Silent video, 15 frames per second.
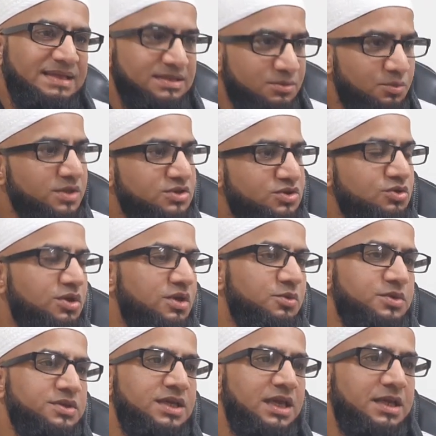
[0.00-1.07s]
one student
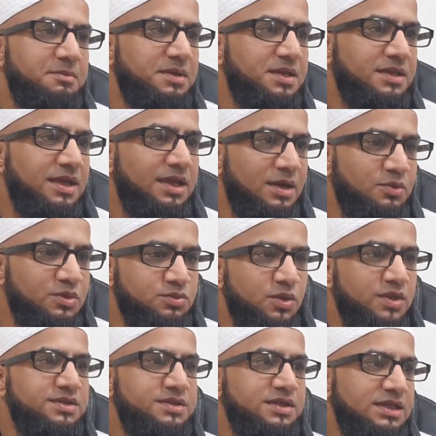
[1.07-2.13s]
was telling me that I was
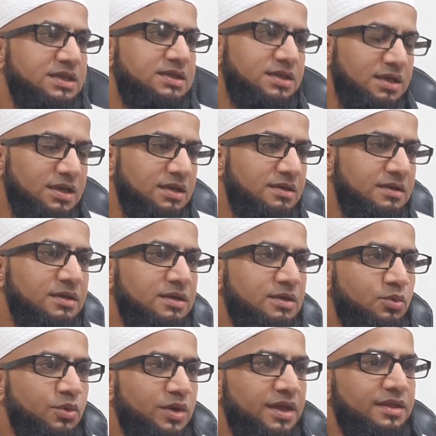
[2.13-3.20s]
once eating
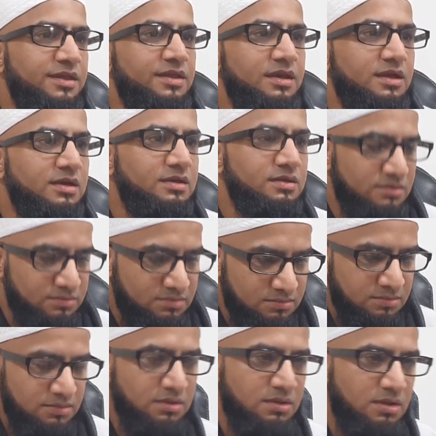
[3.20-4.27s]
with
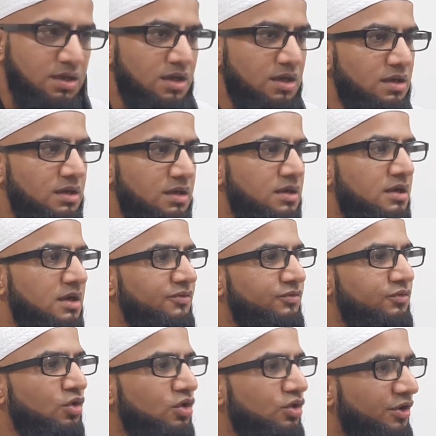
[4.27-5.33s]
a
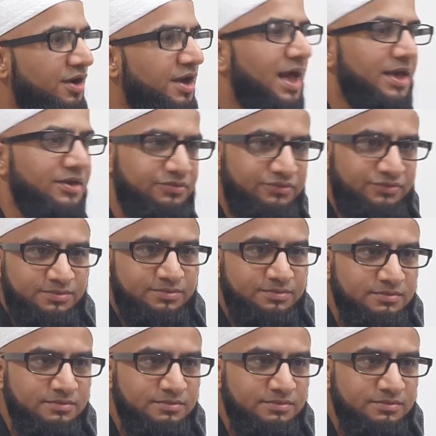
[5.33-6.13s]
fork or a knife.